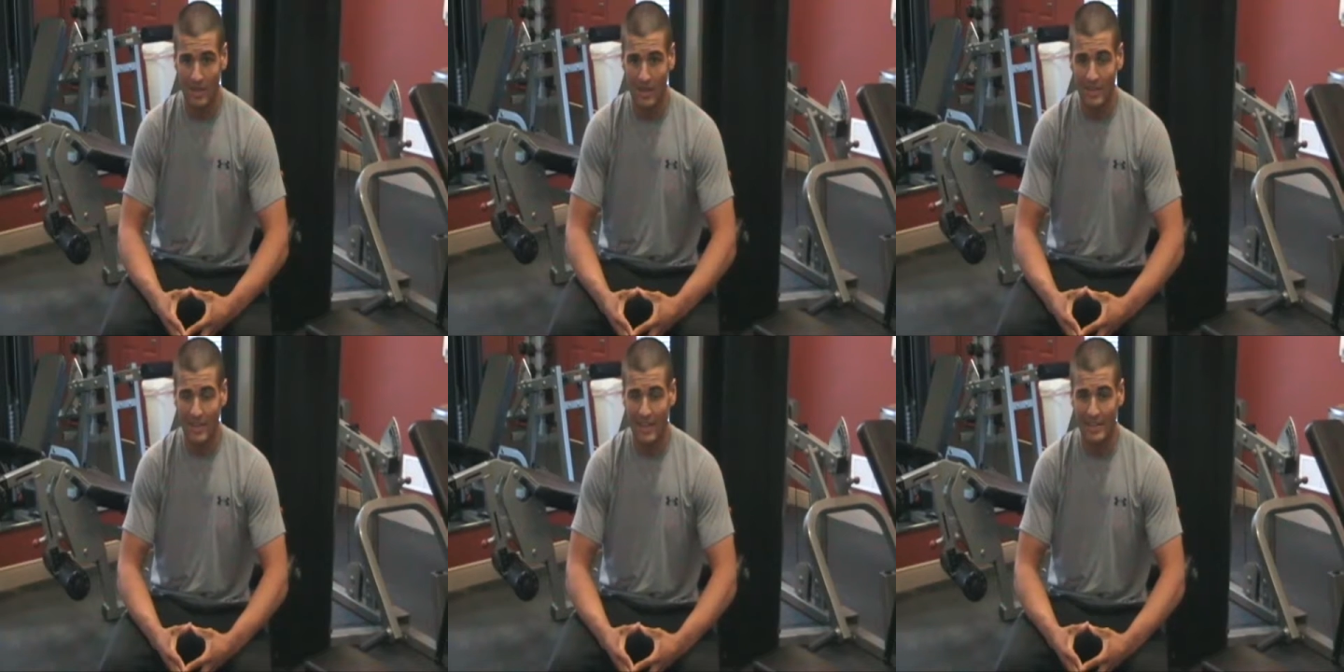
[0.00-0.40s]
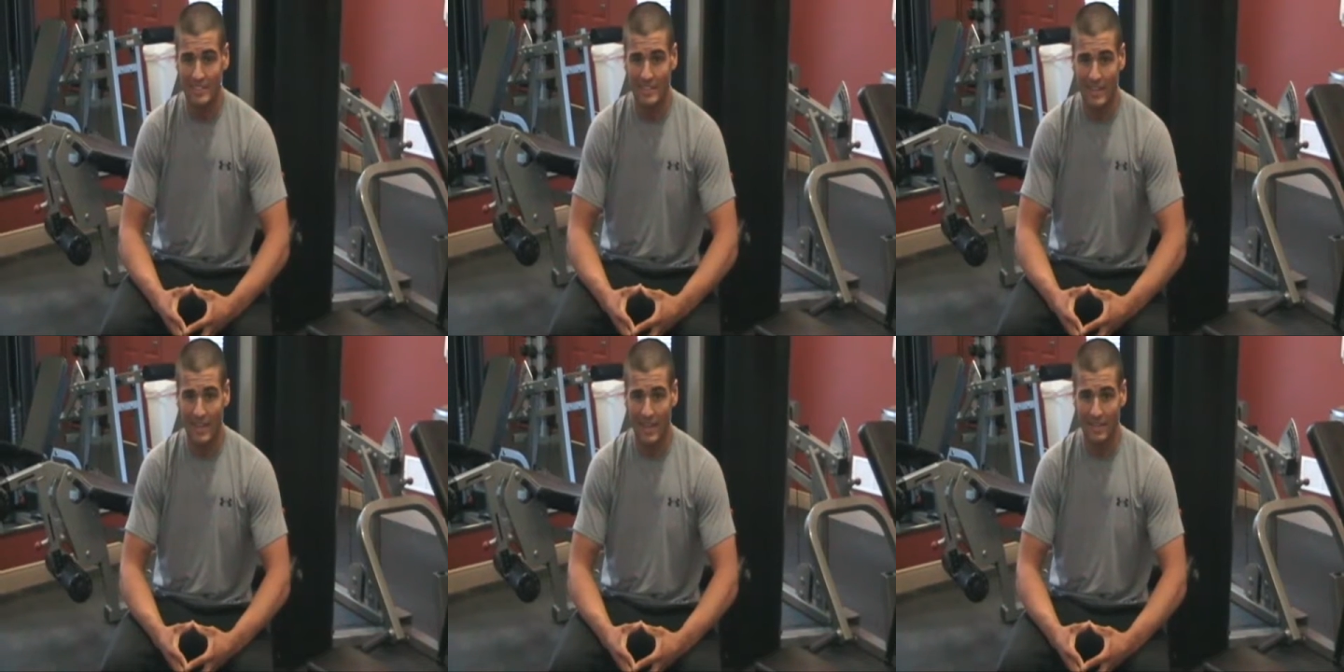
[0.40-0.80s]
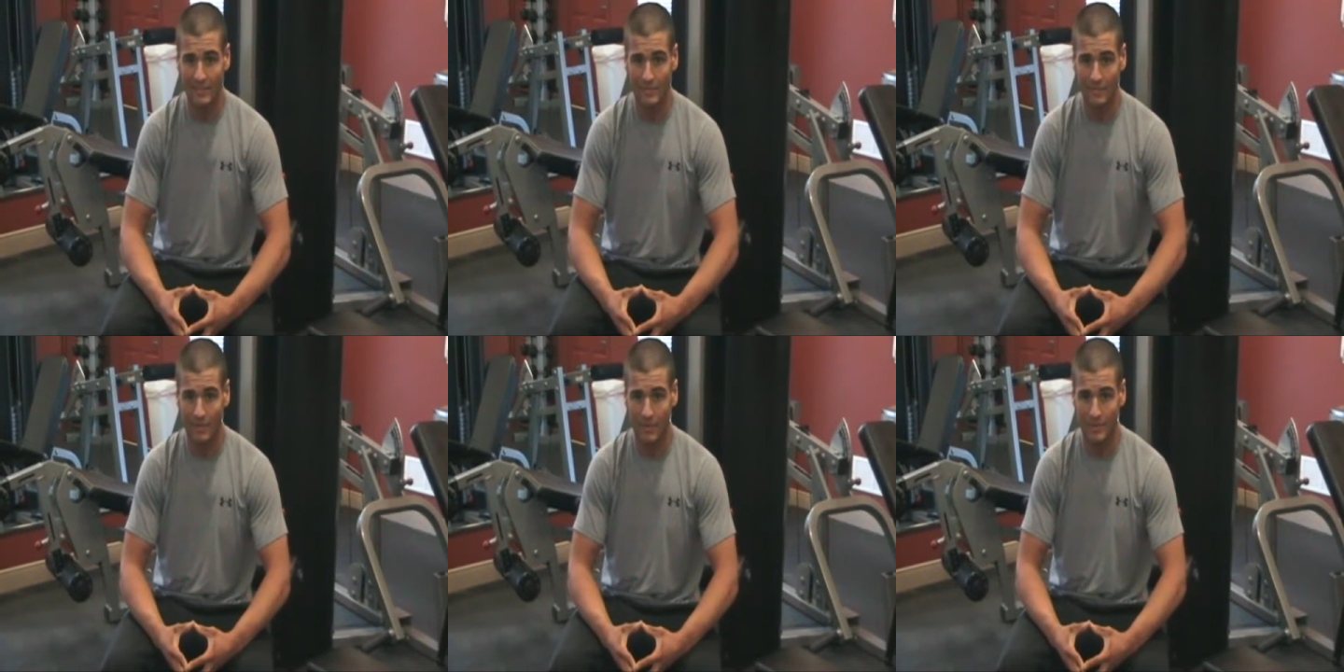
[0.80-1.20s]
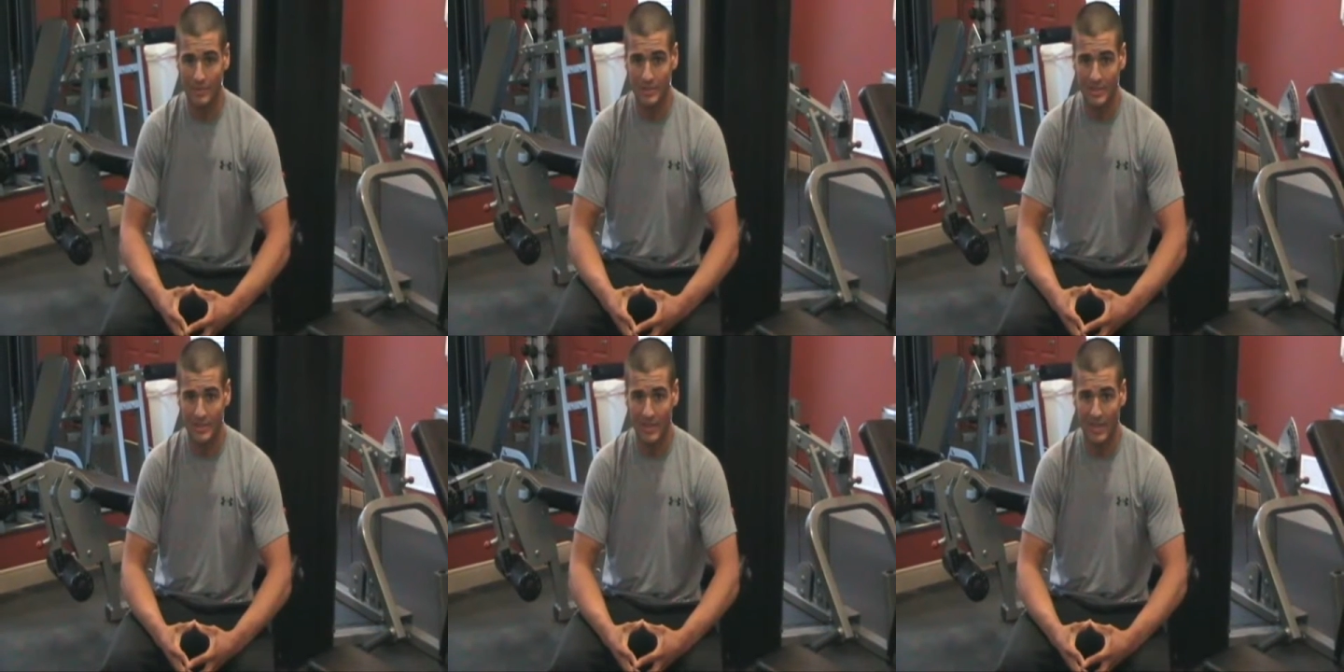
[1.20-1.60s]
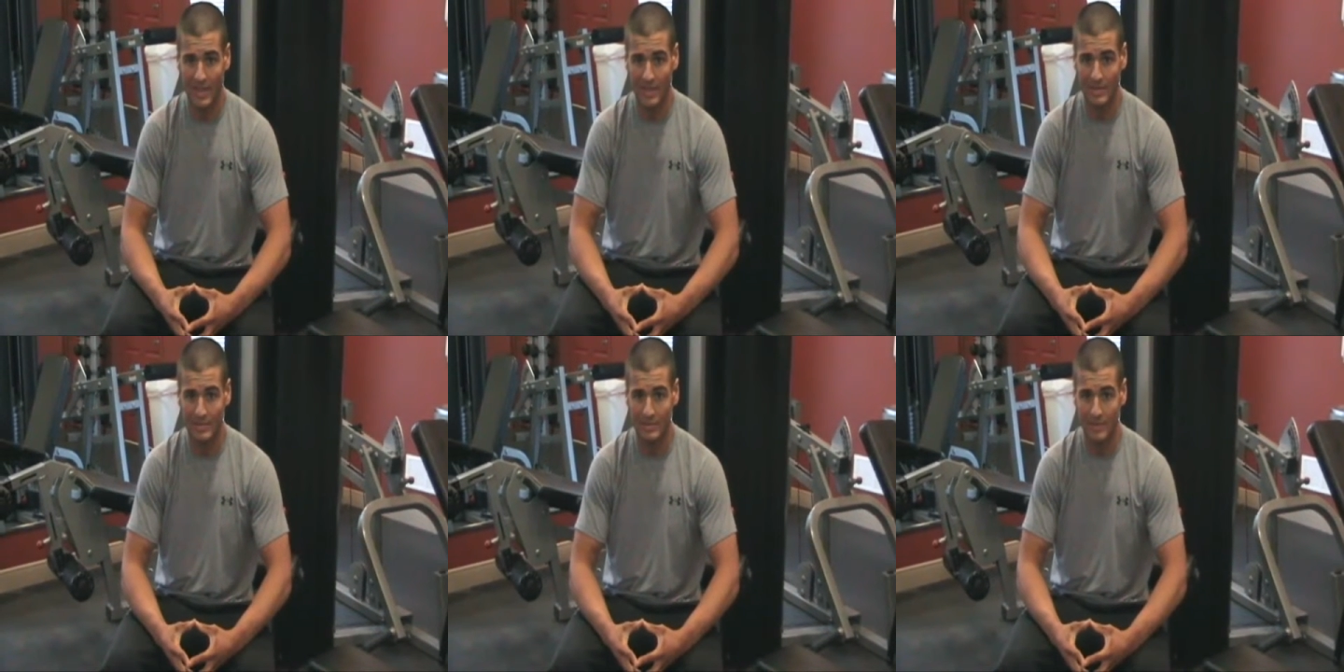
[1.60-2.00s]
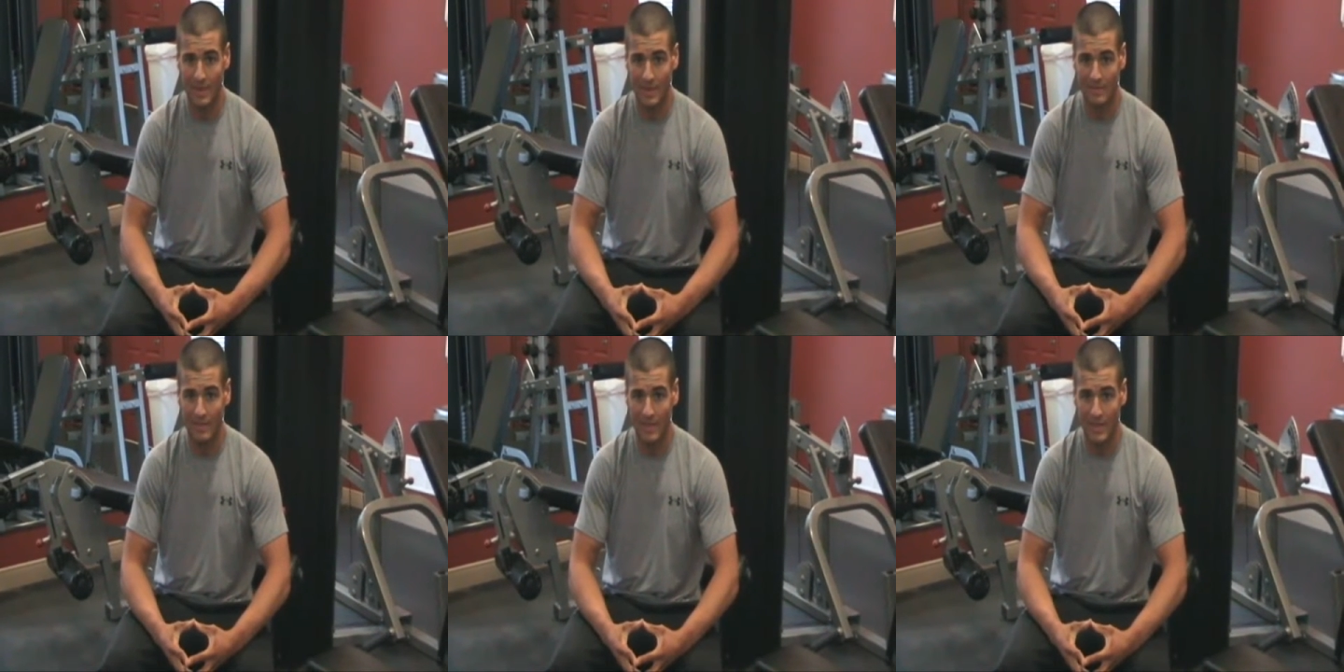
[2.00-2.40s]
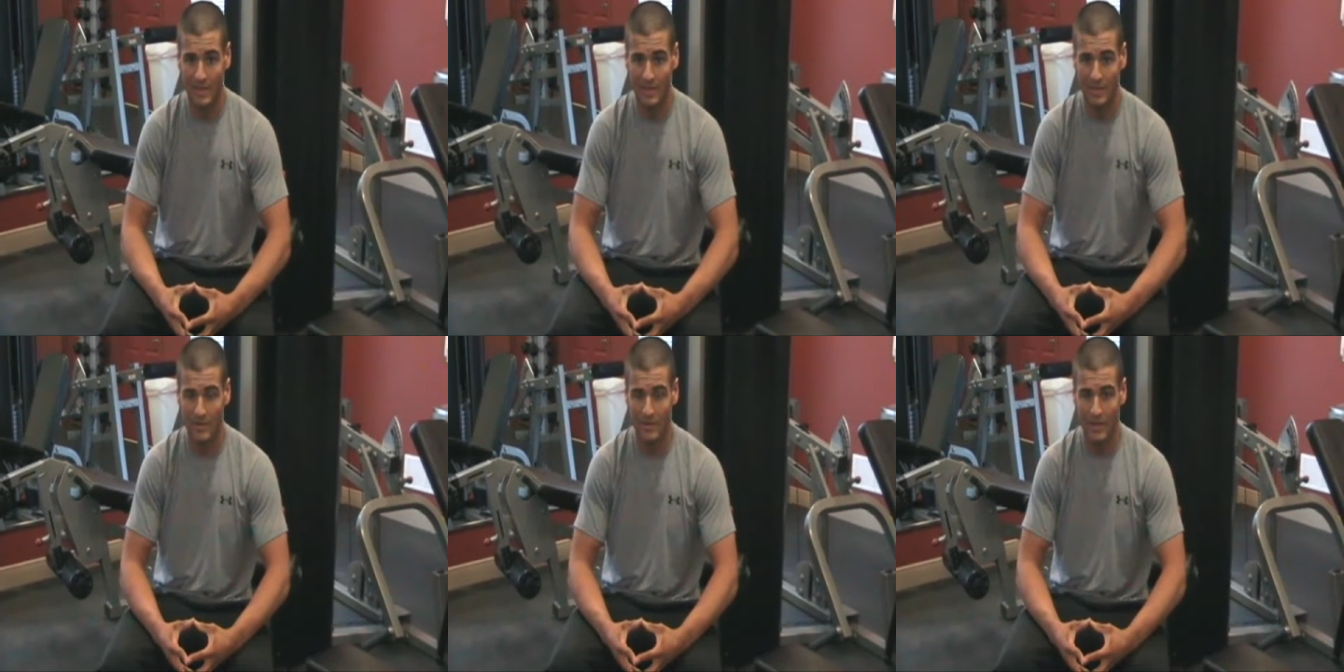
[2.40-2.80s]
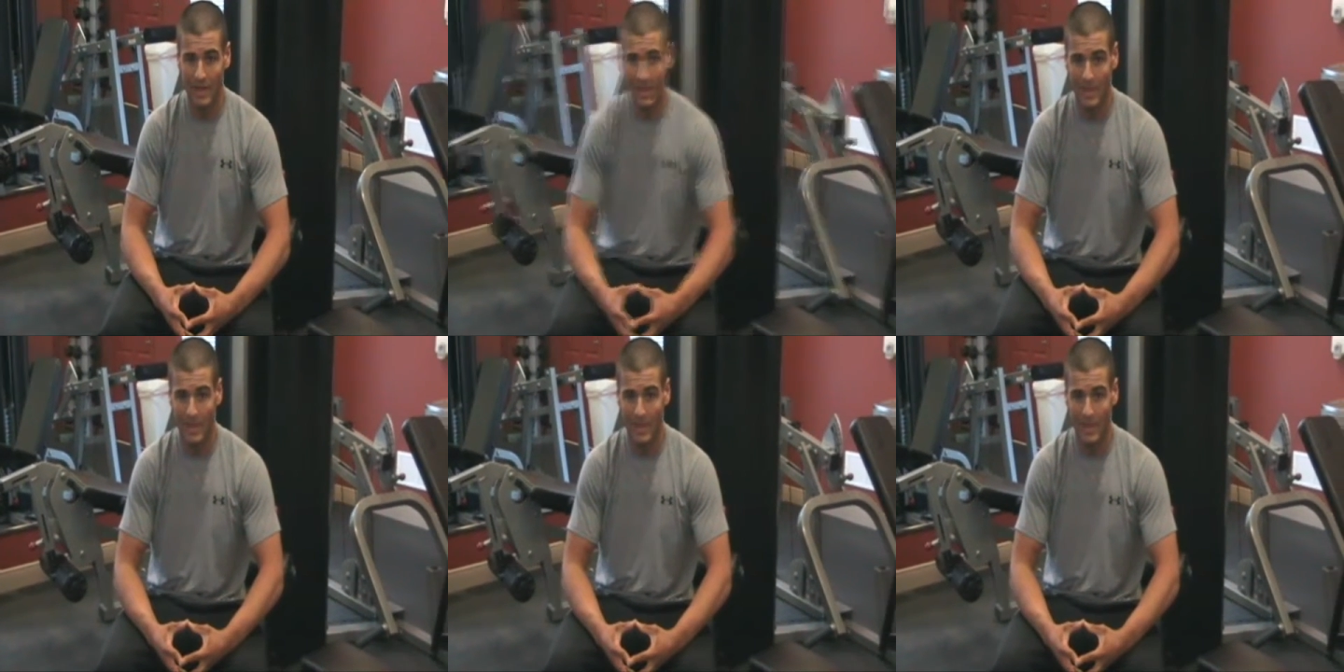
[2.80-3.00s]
Thanks again for tuning in to my video,